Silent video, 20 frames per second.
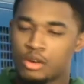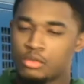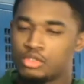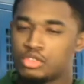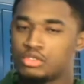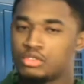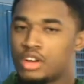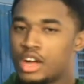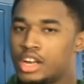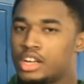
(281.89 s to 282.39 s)
out
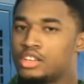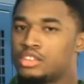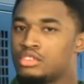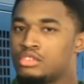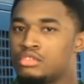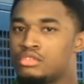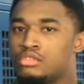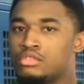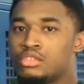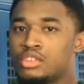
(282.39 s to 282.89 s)
what you got to
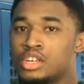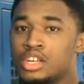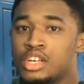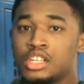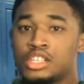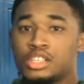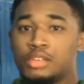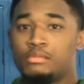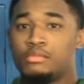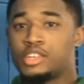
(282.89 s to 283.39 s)
do
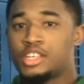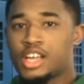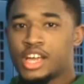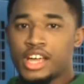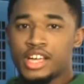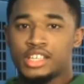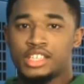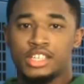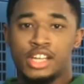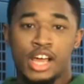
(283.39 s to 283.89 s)
to
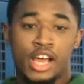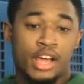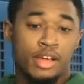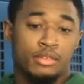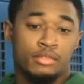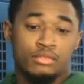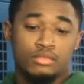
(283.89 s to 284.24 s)
change that.